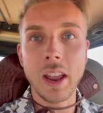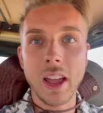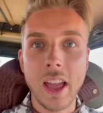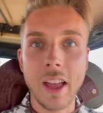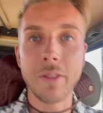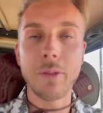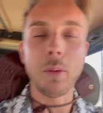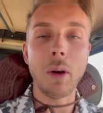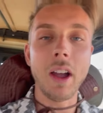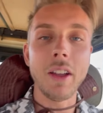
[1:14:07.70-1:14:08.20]
I
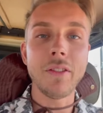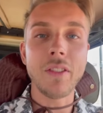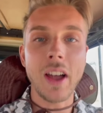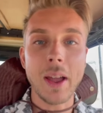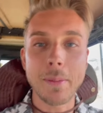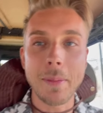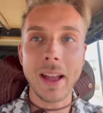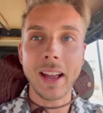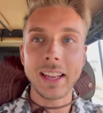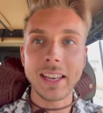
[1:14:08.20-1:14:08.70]
have
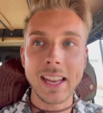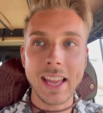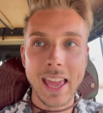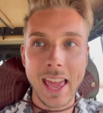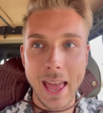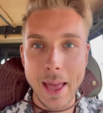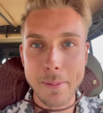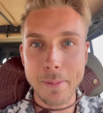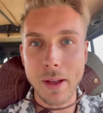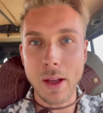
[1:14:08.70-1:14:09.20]
Wi-Fi back in the
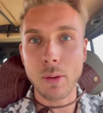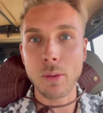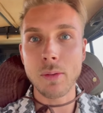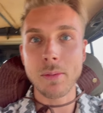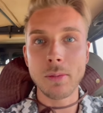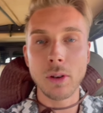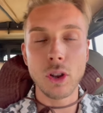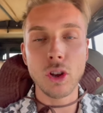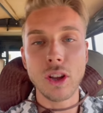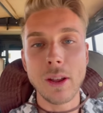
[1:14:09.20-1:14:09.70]
camp, I will
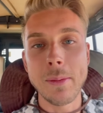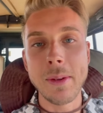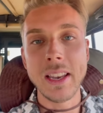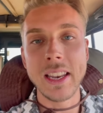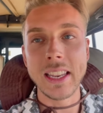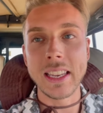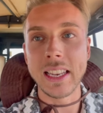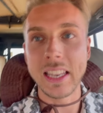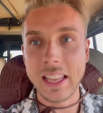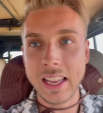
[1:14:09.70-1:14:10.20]
look
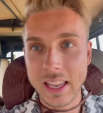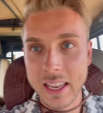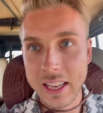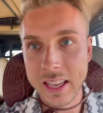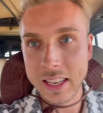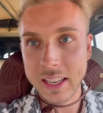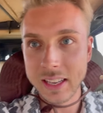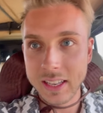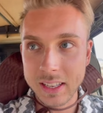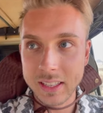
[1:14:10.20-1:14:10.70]
immediately.
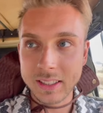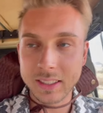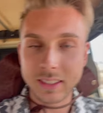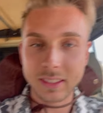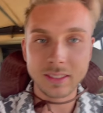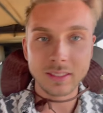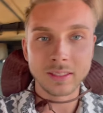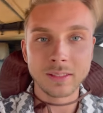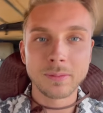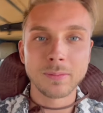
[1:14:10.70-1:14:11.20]

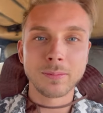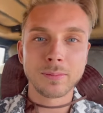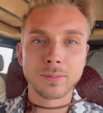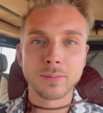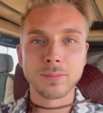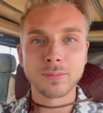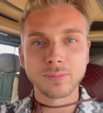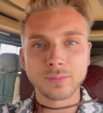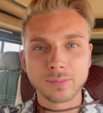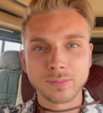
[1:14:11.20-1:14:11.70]
Quick
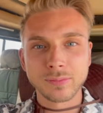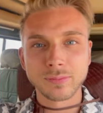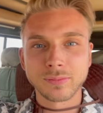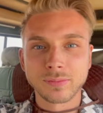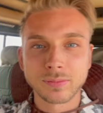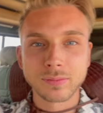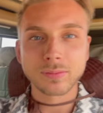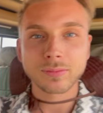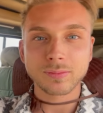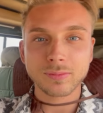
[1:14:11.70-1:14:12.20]
stop in
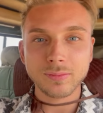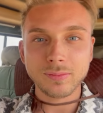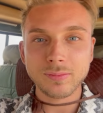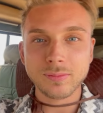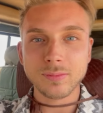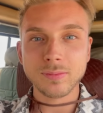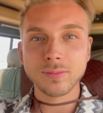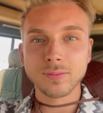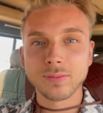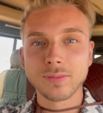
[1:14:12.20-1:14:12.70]
Ethiopia first,
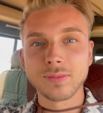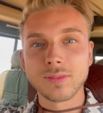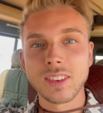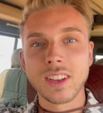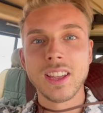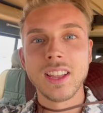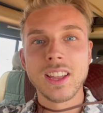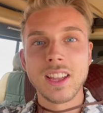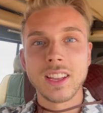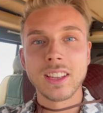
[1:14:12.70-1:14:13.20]
don't forget.
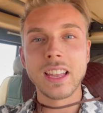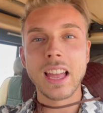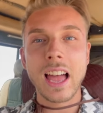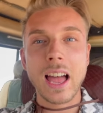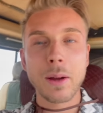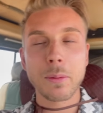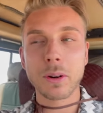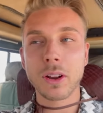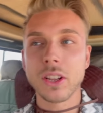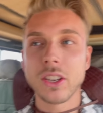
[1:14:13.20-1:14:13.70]

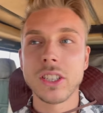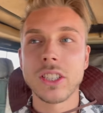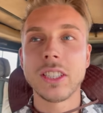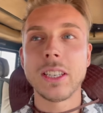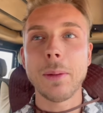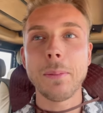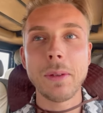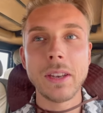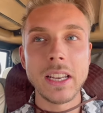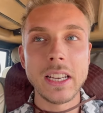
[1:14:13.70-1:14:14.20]
Yeah, we're gonna
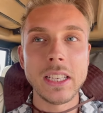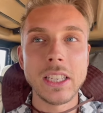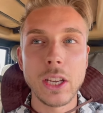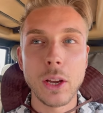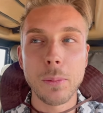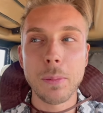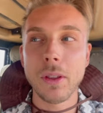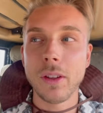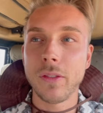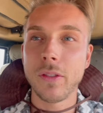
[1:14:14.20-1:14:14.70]
stop in
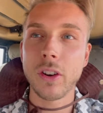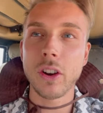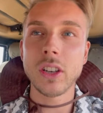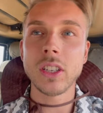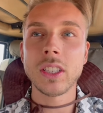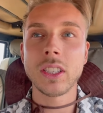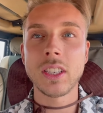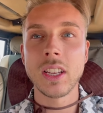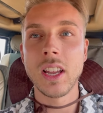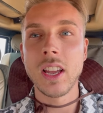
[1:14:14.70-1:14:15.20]
Ethiopia
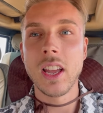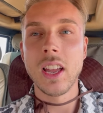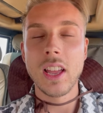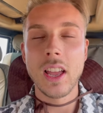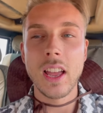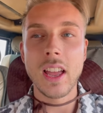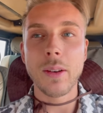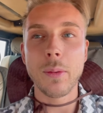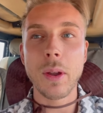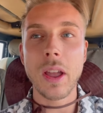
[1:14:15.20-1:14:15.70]
first.
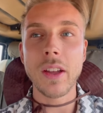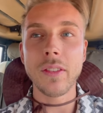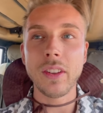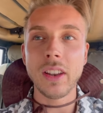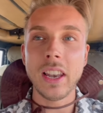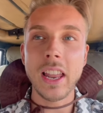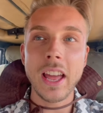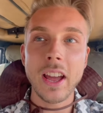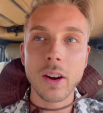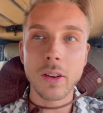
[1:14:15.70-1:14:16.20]
Nice. We have a
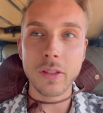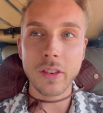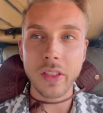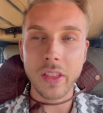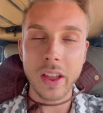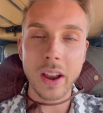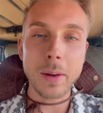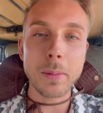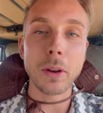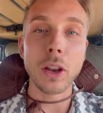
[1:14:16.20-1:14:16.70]
layover
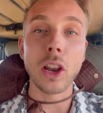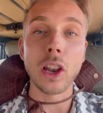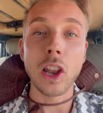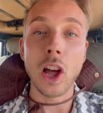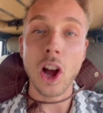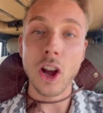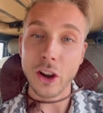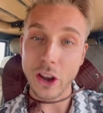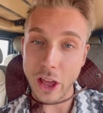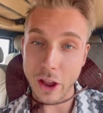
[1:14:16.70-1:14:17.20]
there, but a
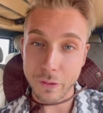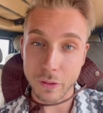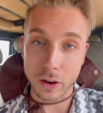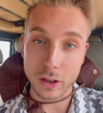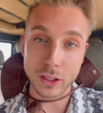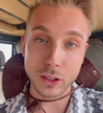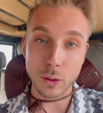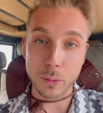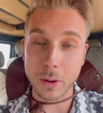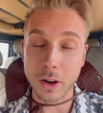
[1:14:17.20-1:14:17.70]
long layover,
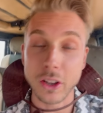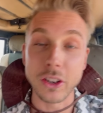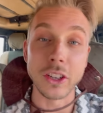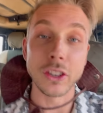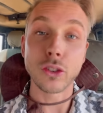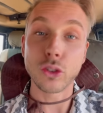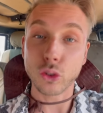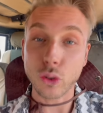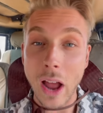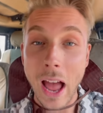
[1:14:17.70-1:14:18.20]
so we're gonna
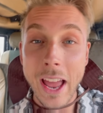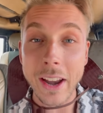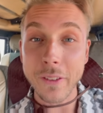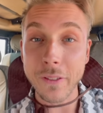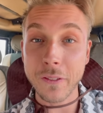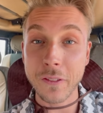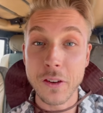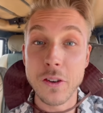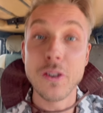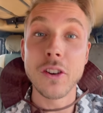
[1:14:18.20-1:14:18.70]
try the
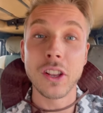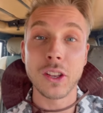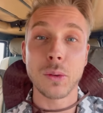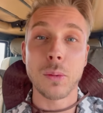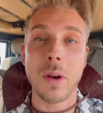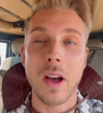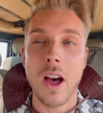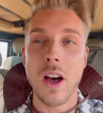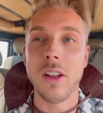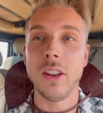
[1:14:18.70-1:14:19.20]
food as
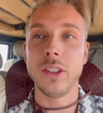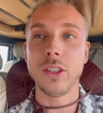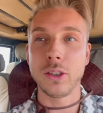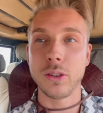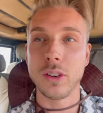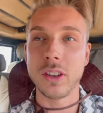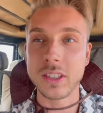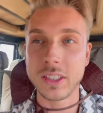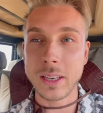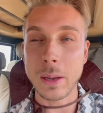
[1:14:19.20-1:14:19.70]
well,
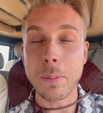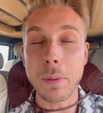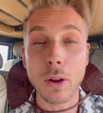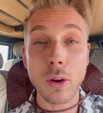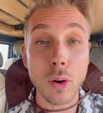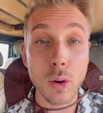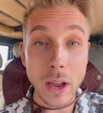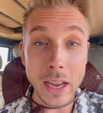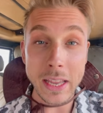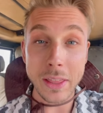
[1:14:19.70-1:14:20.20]
to a
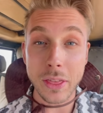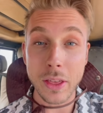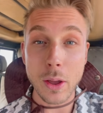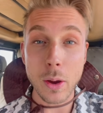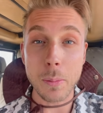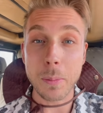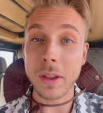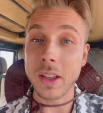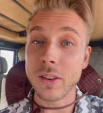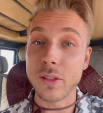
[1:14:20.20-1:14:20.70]
typical
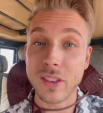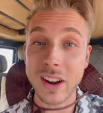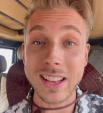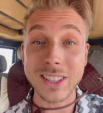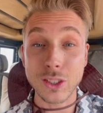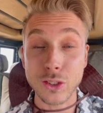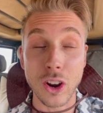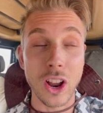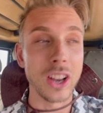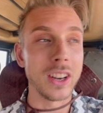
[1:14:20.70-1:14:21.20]
Ethiopian
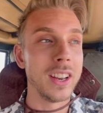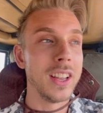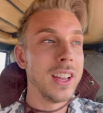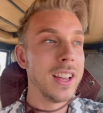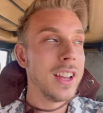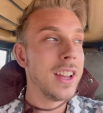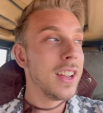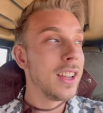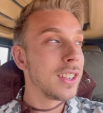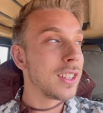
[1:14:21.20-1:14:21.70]
restaurant.
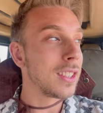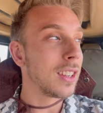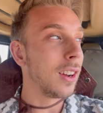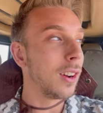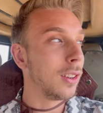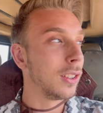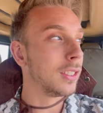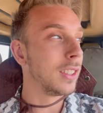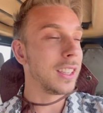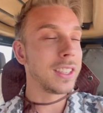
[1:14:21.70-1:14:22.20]

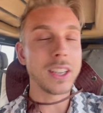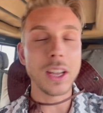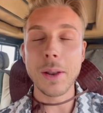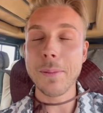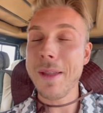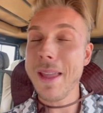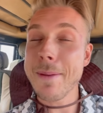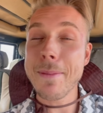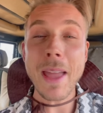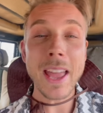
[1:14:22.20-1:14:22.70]
So that's gonna
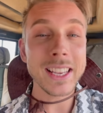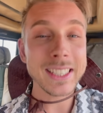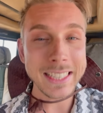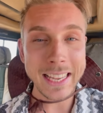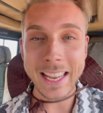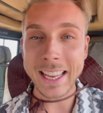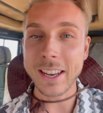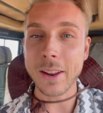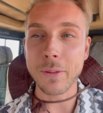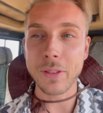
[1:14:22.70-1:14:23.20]
be
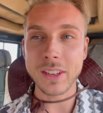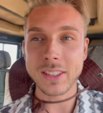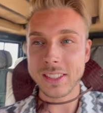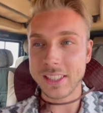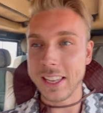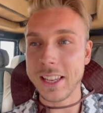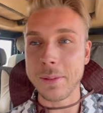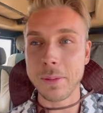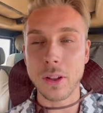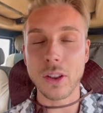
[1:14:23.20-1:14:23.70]
amazing, and
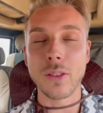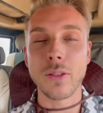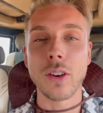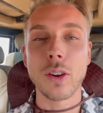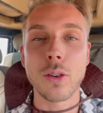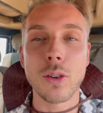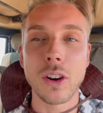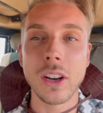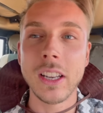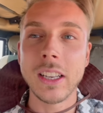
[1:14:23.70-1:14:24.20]
obviously I'm gonna
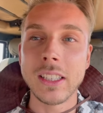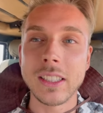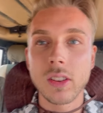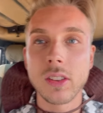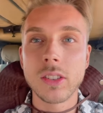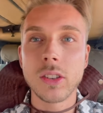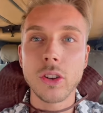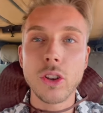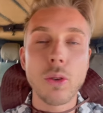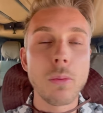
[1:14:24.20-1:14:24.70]
record
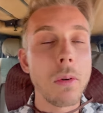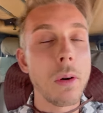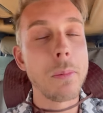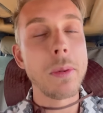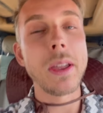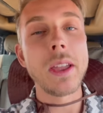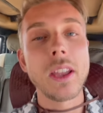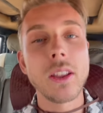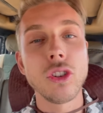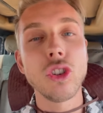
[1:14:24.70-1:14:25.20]
it, so you will
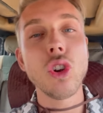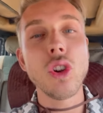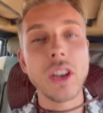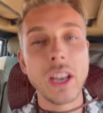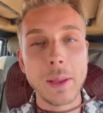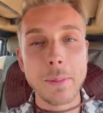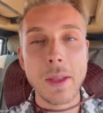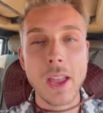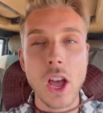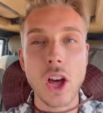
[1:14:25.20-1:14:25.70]
be
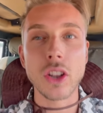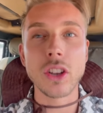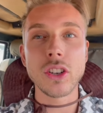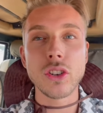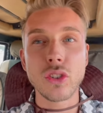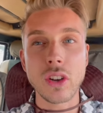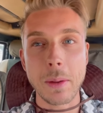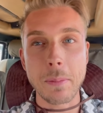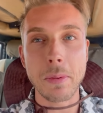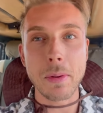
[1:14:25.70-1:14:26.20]
joining me on the
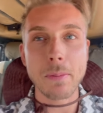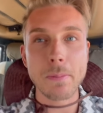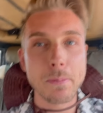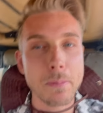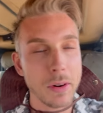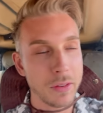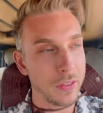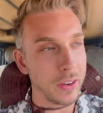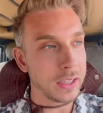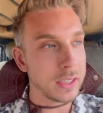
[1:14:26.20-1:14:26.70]
trip.
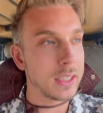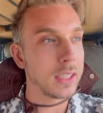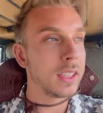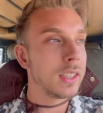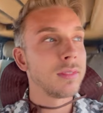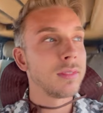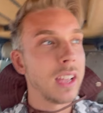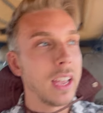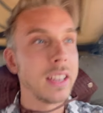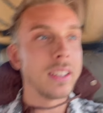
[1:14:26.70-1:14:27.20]
Perfect.
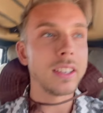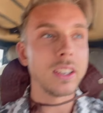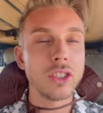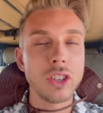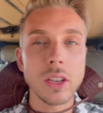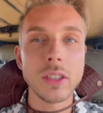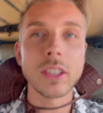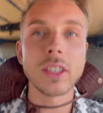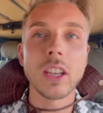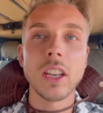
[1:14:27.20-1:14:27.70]
And
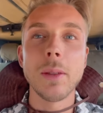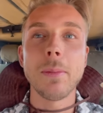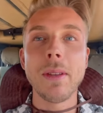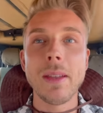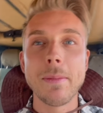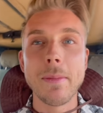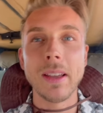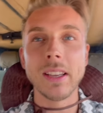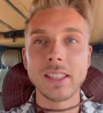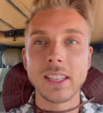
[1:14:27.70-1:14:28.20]
Seychelles is gonna
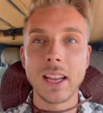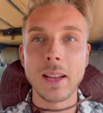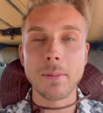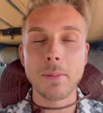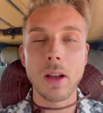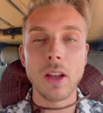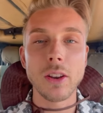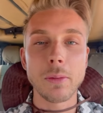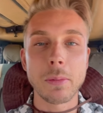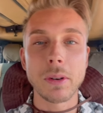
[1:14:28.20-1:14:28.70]
be amazing, I'm
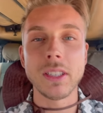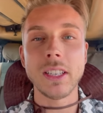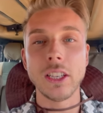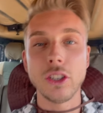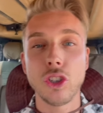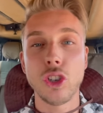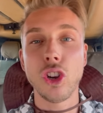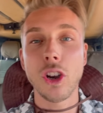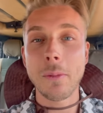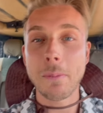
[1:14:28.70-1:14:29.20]
one hundred
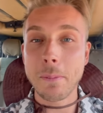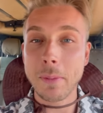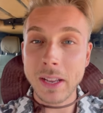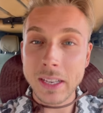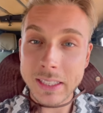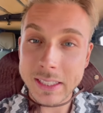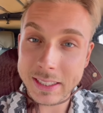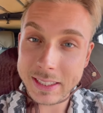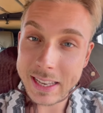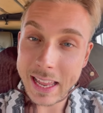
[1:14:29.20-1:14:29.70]
percent sure,
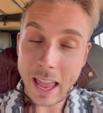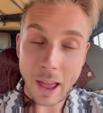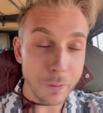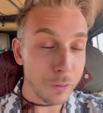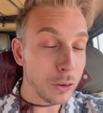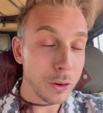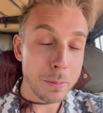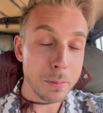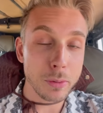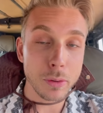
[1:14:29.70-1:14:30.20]
but they have
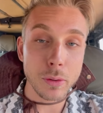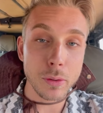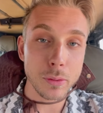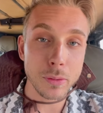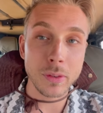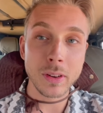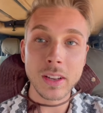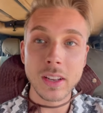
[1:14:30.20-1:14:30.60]
to approve